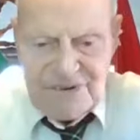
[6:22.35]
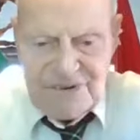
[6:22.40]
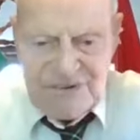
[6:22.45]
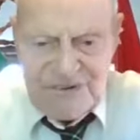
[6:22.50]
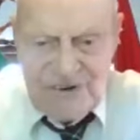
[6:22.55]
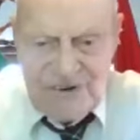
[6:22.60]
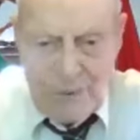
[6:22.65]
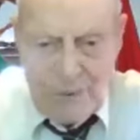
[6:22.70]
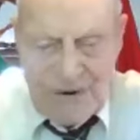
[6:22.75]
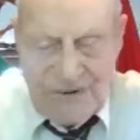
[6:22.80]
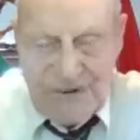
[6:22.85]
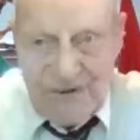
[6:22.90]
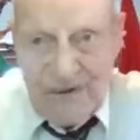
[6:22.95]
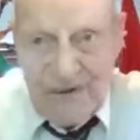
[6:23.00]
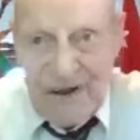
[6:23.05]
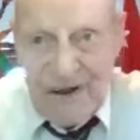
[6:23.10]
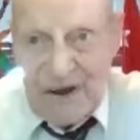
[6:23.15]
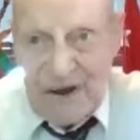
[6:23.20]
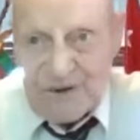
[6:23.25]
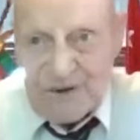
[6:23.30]
say I went to
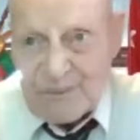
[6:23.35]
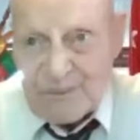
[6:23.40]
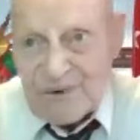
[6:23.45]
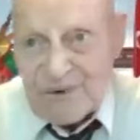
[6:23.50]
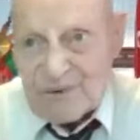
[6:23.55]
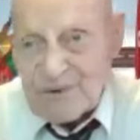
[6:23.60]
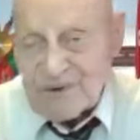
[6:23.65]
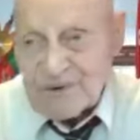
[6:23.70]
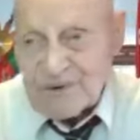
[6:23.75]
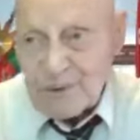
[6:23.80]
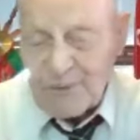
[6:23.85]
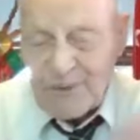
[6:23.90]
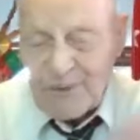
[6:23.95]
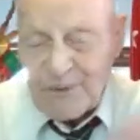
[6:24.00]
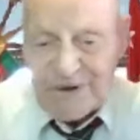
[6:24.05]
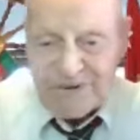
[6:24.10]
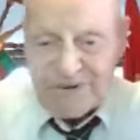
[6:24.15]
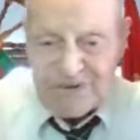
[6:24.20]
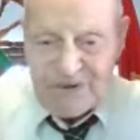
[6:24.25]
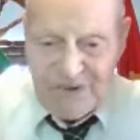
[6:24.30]
the hospital with some
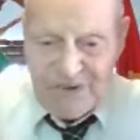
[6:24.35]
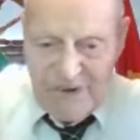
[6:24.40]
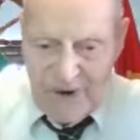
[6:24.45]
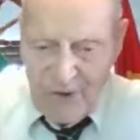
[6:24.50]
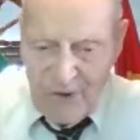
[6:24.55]
pains in